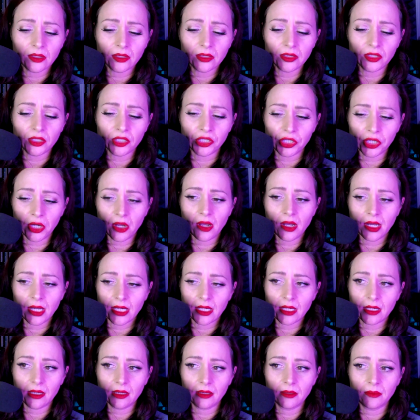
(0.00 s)

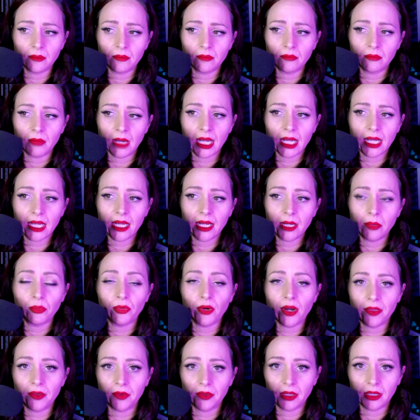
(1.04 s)
John, my
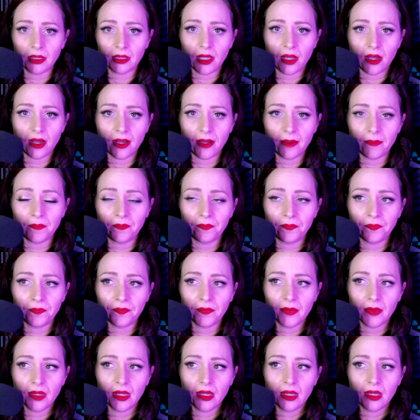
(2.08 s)
brother-in-law,
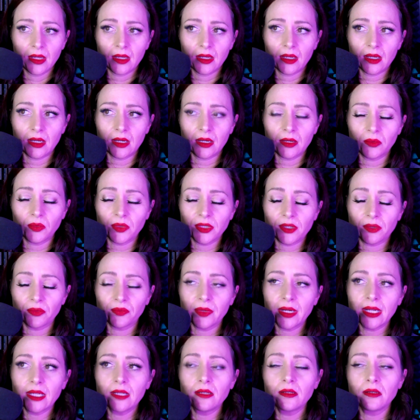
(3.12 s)
was a
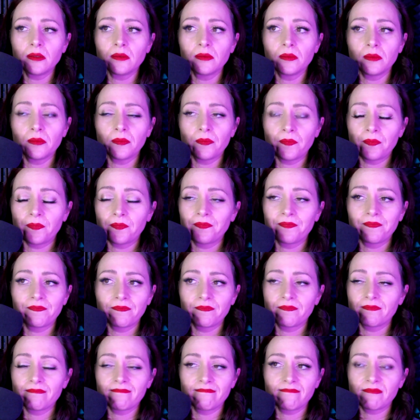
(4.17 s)
real
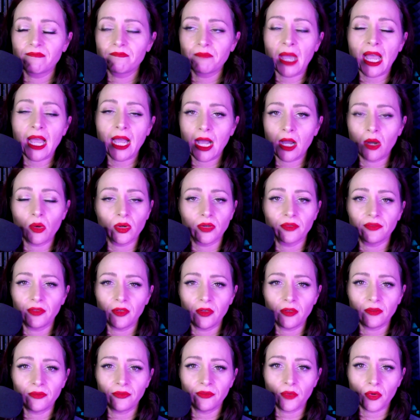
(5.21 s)
powerful
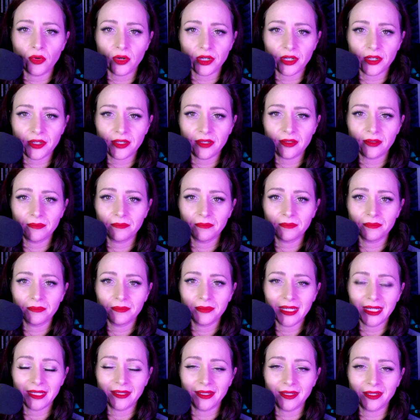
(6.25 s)
force
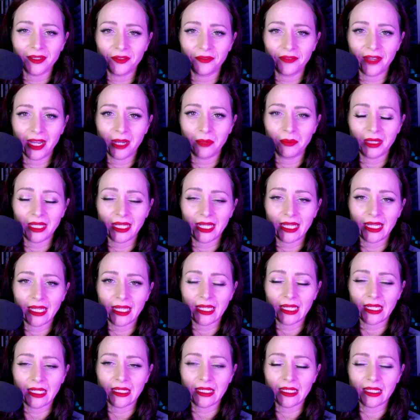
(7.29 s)
in this family and